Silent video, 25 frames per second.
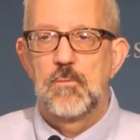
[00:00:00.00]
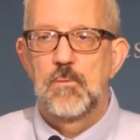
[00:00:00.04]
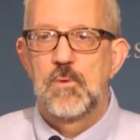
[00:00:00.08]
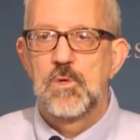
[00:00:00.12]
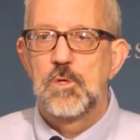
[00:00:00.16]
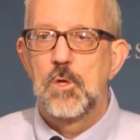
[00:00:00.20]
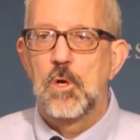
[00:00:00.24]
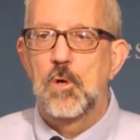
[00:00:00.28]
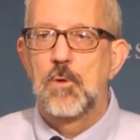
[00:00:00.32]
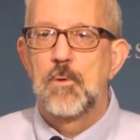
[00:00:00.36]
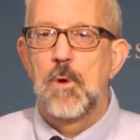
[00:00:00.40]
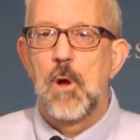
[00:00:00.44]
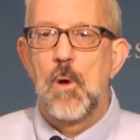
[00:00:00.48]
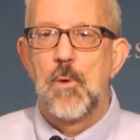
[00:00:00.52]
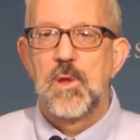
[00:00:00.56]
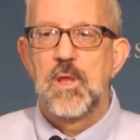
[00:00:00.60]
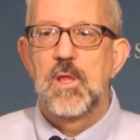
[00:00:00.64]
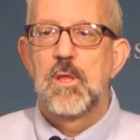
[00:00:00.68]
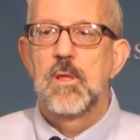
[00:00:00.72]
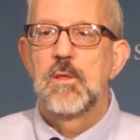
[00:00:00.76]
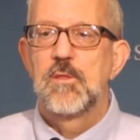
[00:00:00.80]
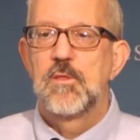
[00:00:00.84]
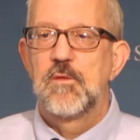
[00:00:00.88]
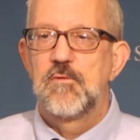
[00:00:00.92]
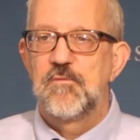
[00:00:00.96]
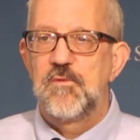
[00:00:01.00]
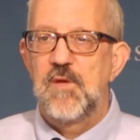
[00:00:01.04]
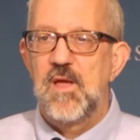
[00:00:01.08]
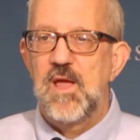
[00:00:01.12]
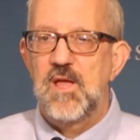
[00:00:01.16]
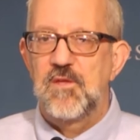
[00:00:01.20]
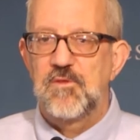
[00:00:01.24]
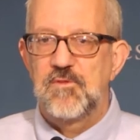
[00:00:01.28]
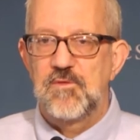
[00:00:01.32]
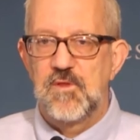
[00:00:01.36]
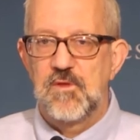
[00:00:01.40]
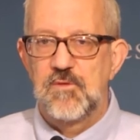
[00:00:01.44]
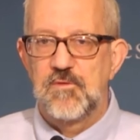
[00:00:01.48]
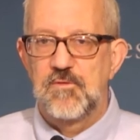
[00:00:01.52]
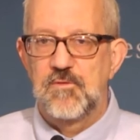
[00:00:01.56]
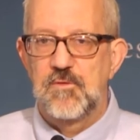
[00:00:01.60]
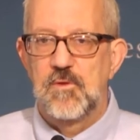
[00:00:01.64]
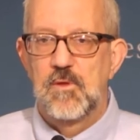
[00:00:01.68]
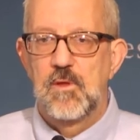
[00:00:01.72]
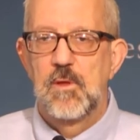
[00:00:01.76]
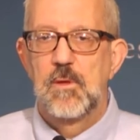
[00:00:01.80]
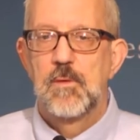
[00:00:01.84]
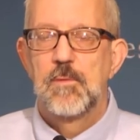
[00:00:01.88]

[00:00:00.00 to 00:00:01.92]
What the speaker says: which are growing the fastest,